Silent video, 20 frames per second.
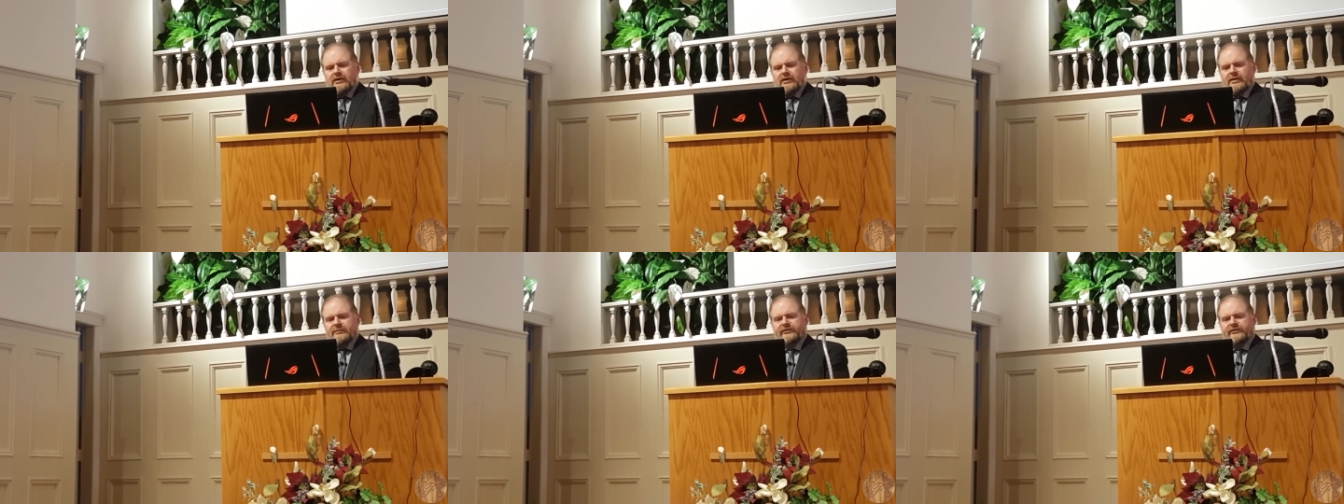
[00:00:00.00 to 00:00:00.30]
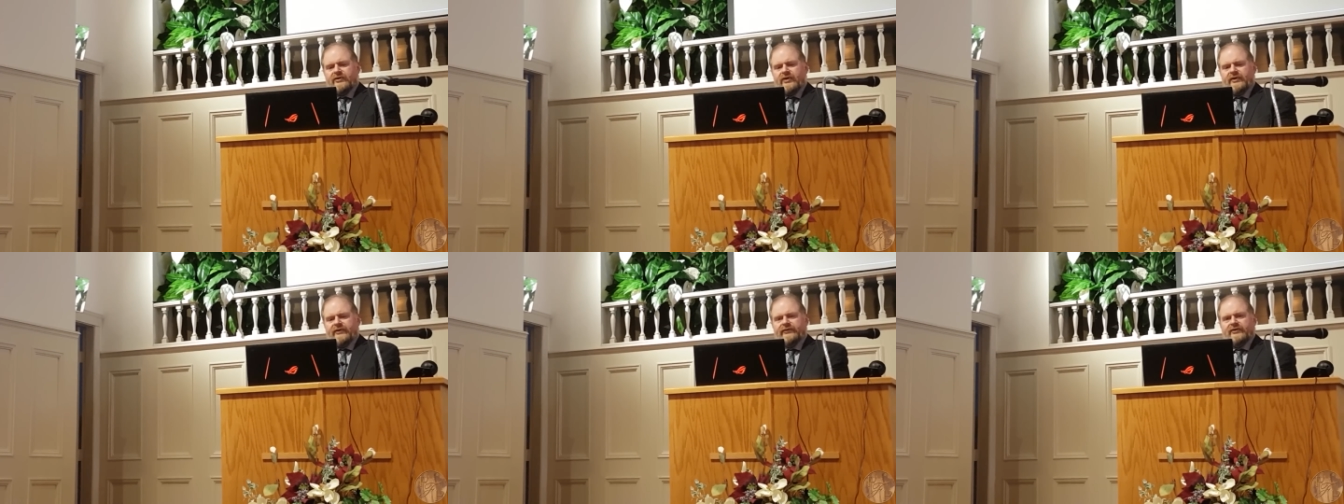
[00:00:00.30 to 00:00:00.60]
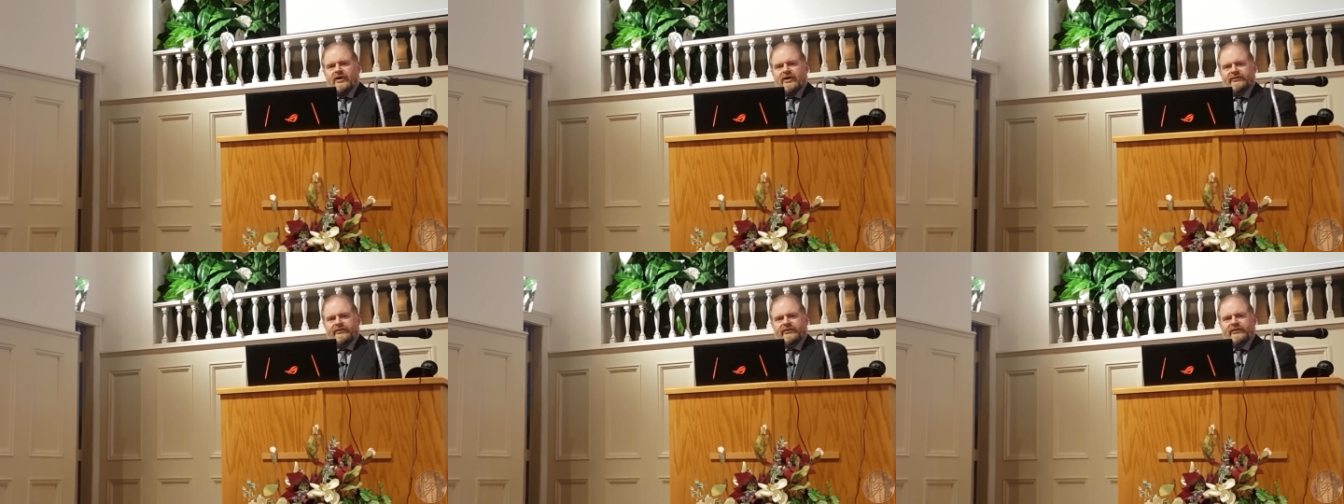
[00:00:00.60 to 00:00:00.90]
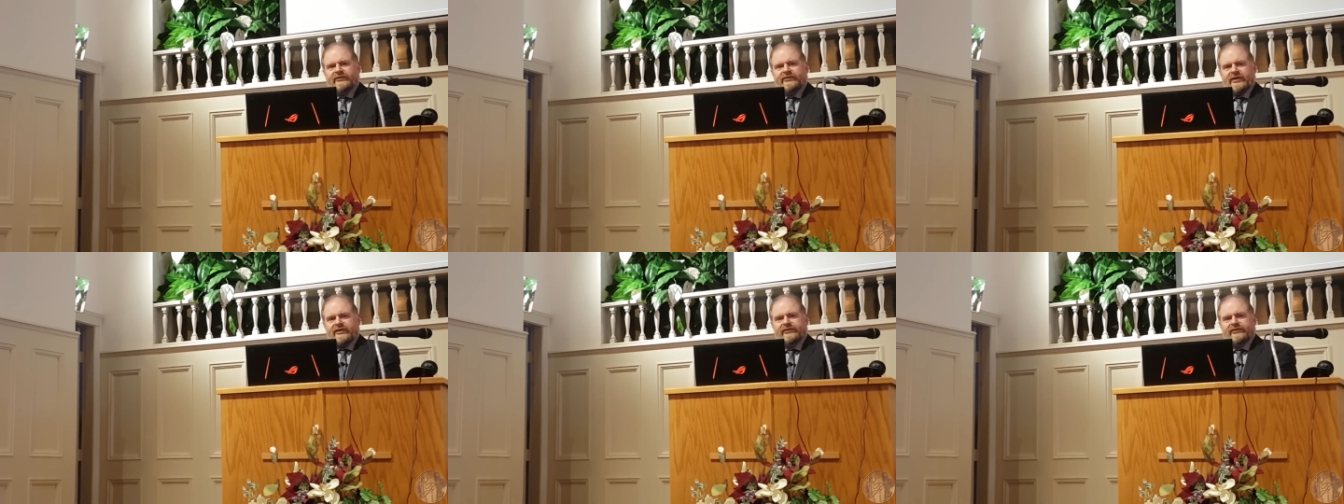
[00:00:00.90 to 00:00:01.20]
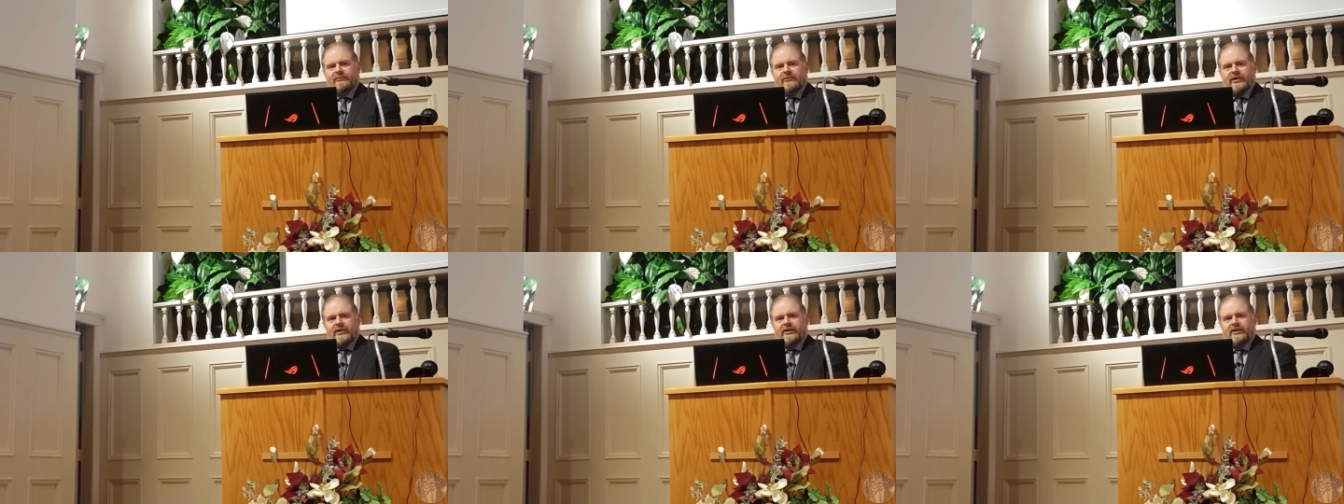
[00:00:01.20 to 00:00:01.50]
I'm sorry this causes
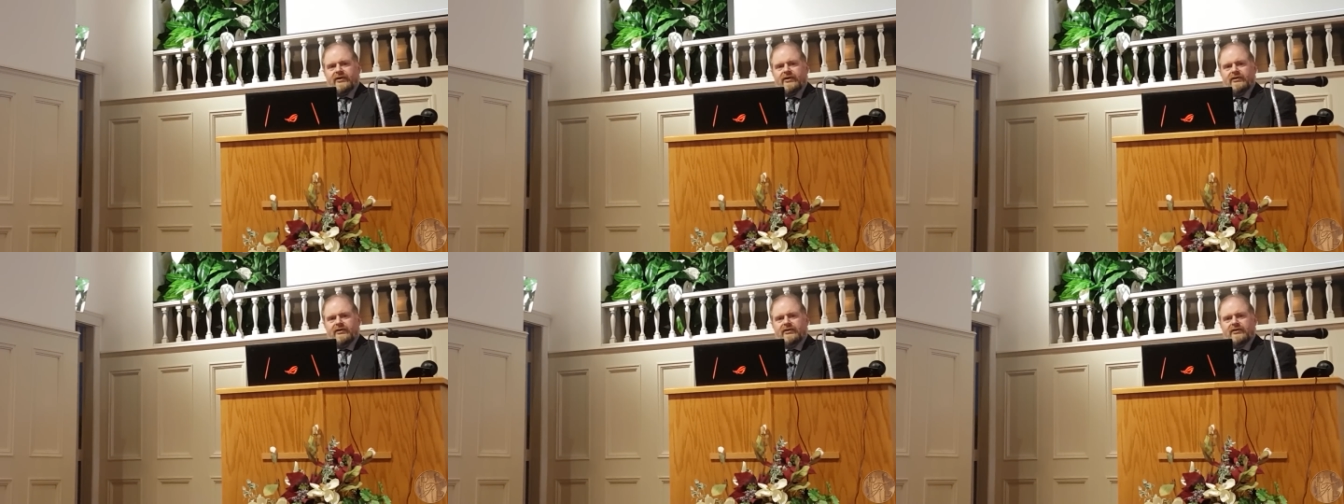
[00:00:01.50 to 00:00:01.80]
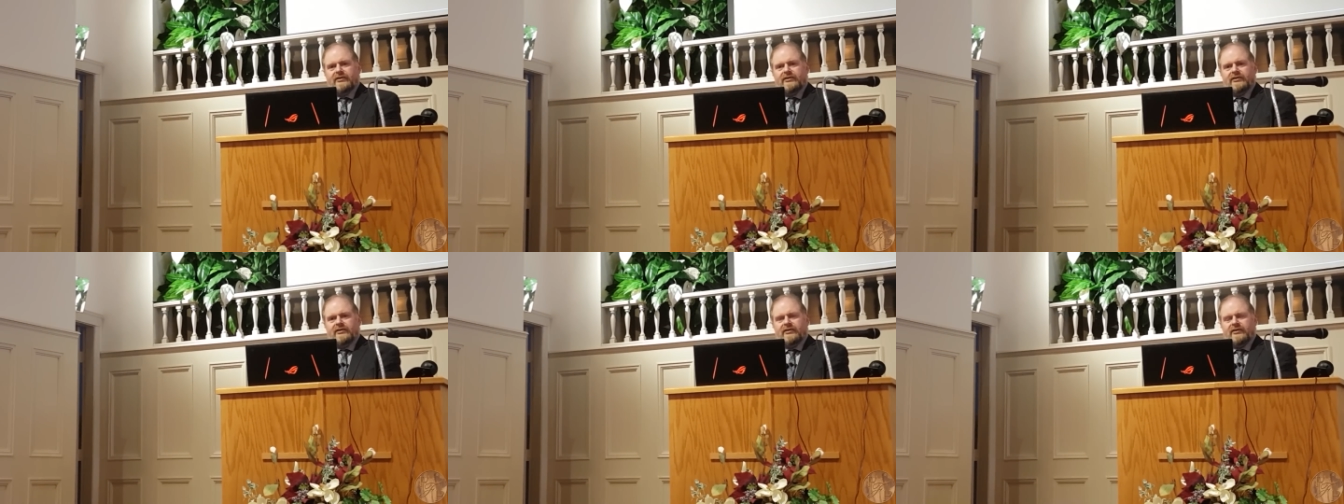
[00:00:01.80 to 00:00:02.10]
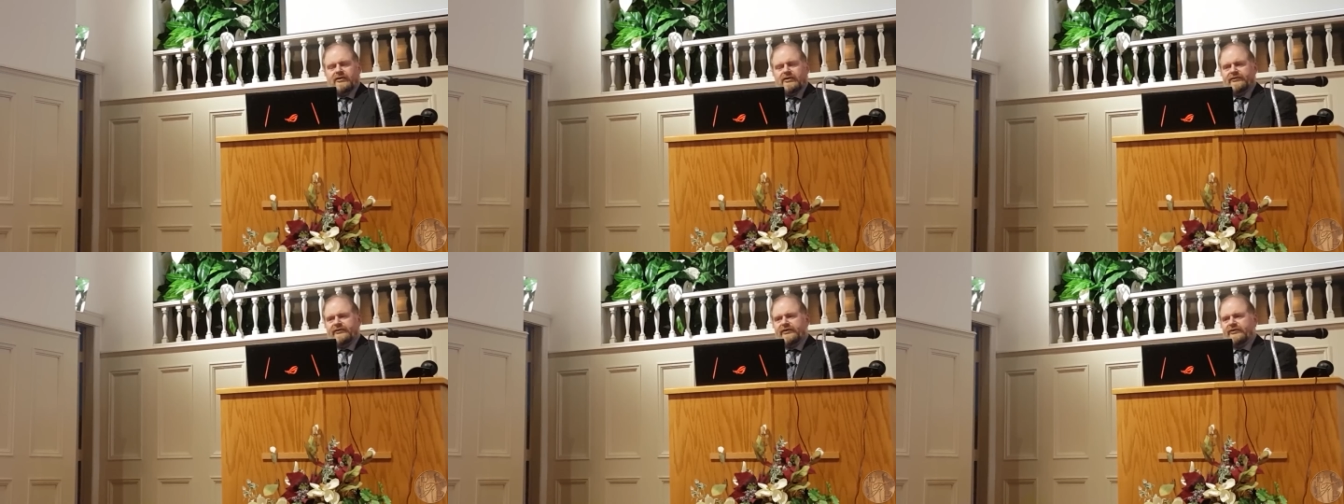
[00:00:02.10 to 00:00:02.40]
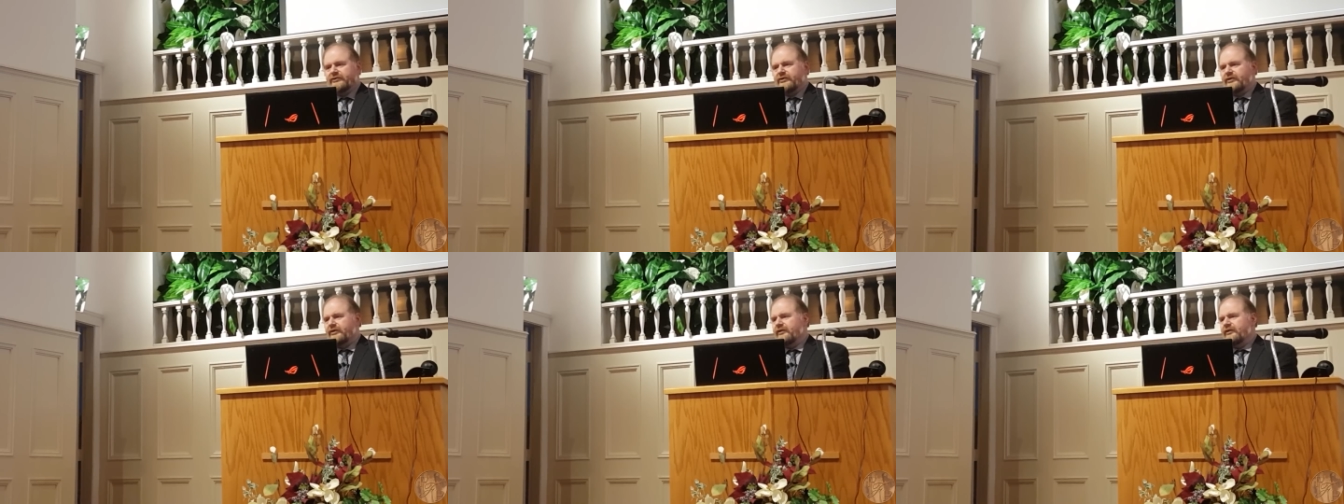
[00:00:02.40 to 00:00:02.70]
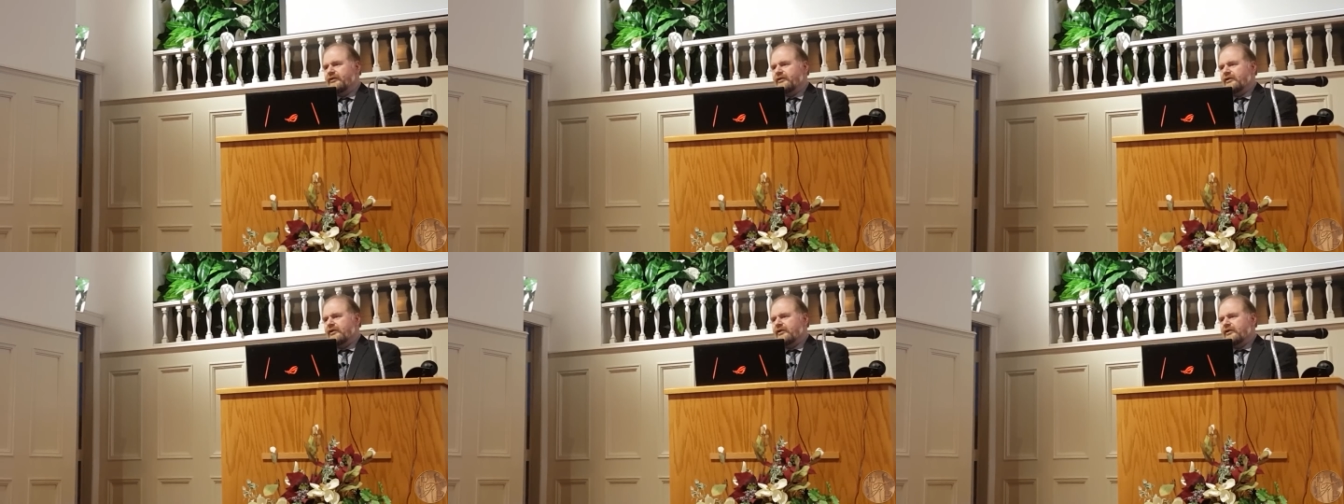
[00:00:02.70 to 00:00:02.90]
dissension, brother, sister.